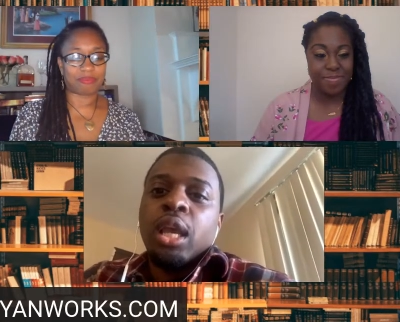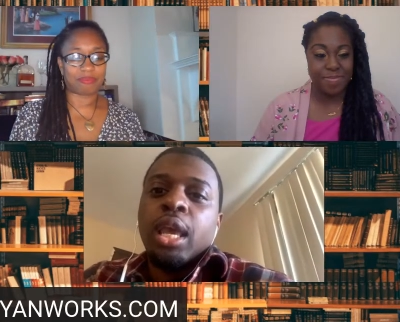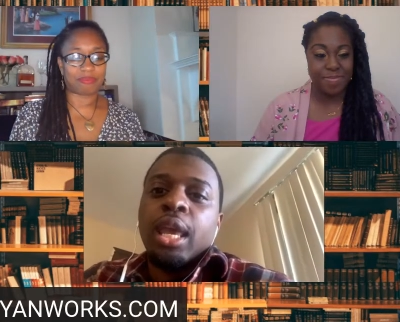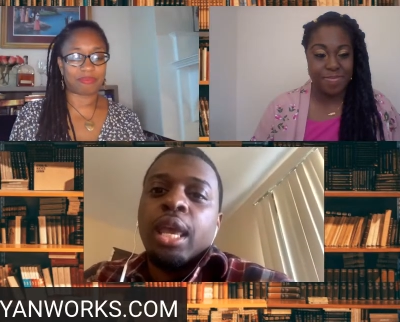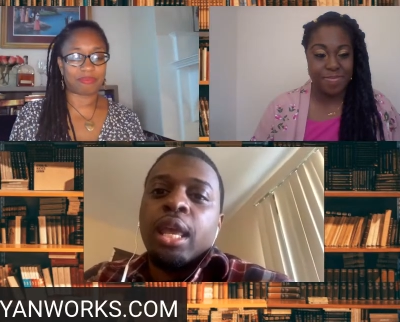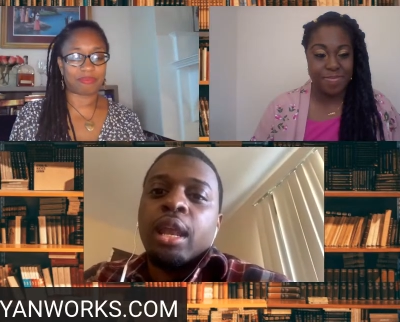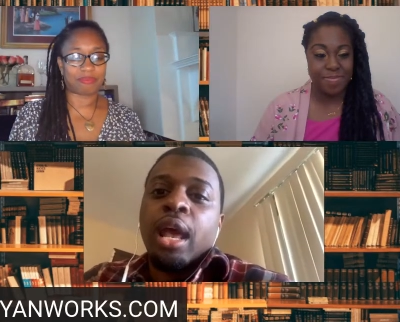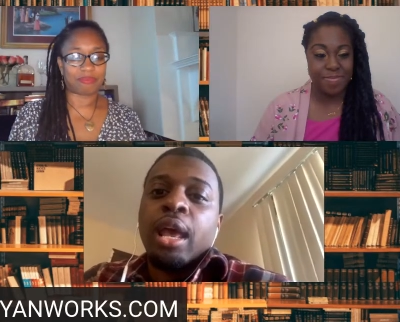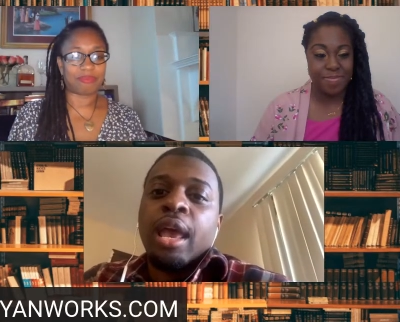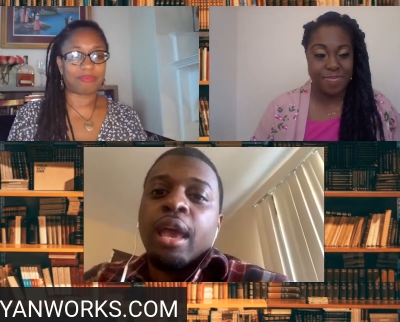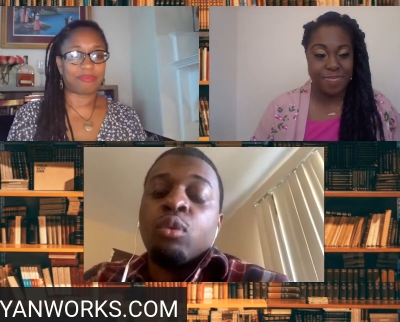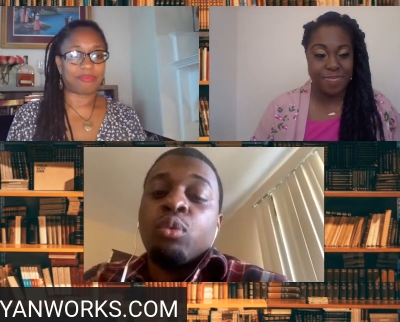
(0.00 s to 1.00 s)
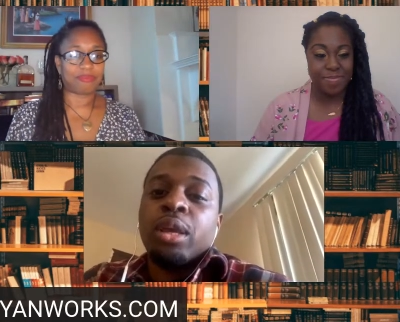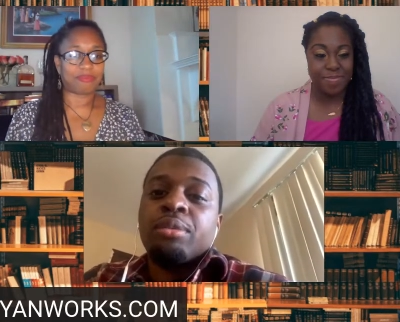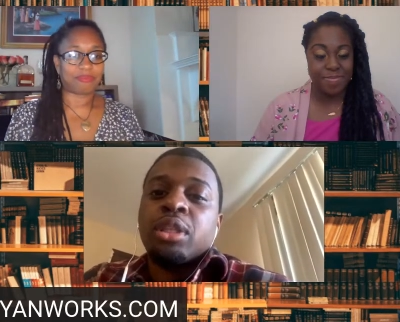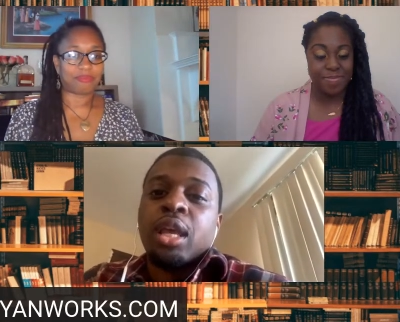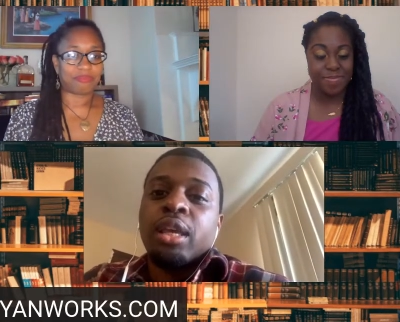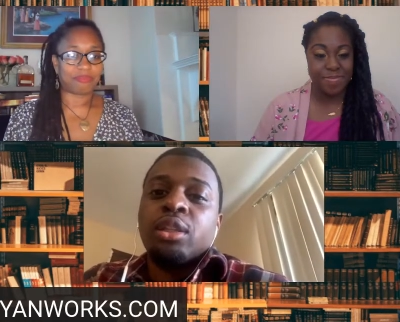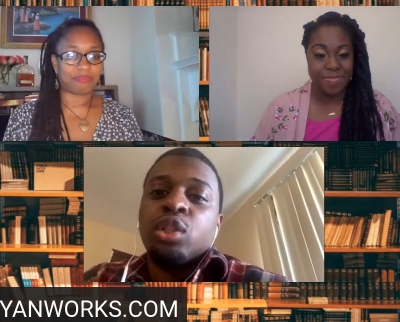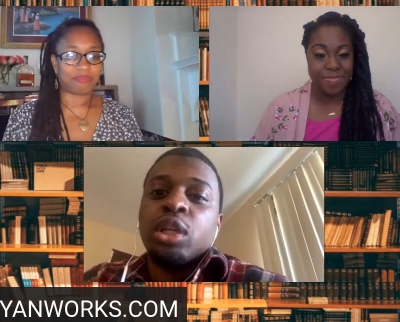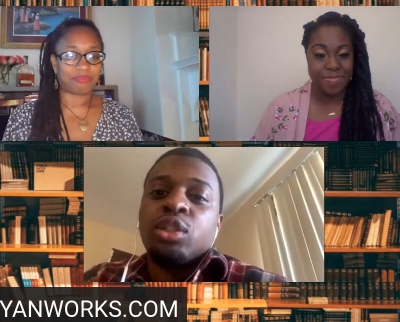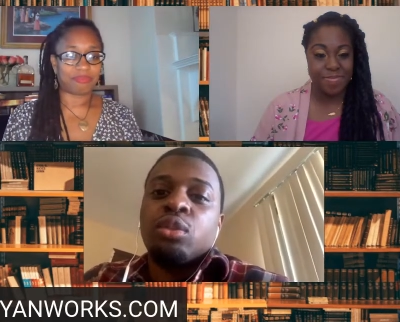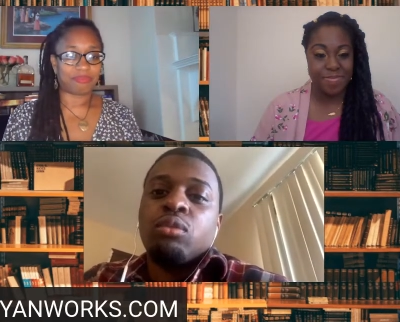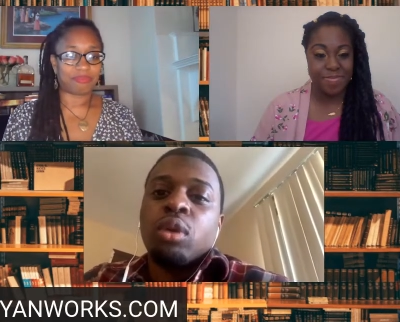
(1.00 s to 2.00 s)
Speaker 1: And I have a website,
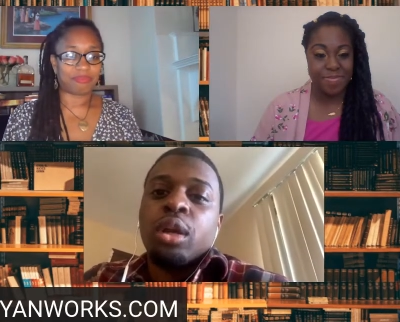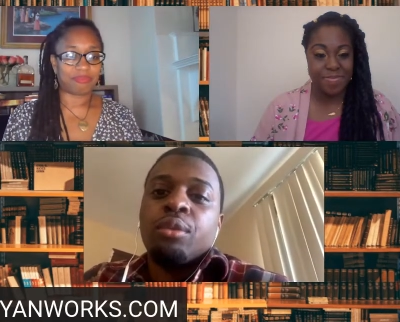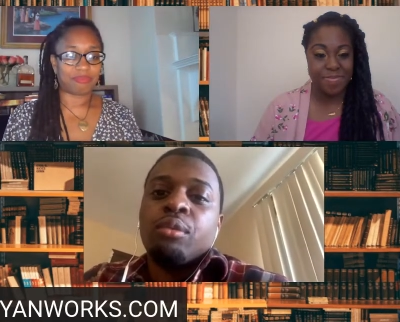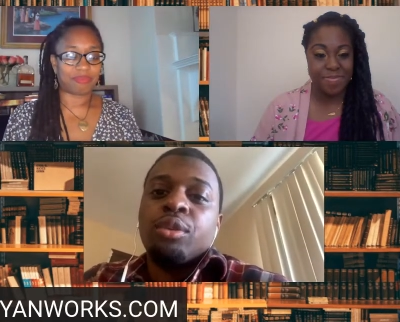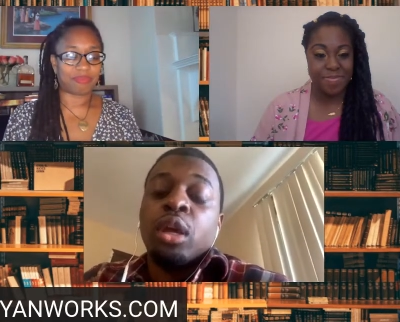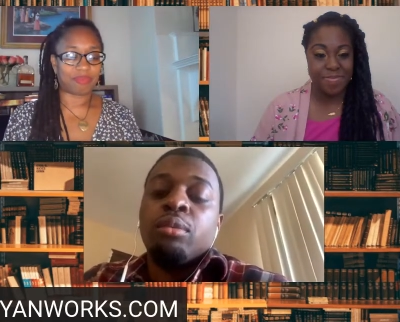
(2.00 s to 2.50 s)
Justin Ryan,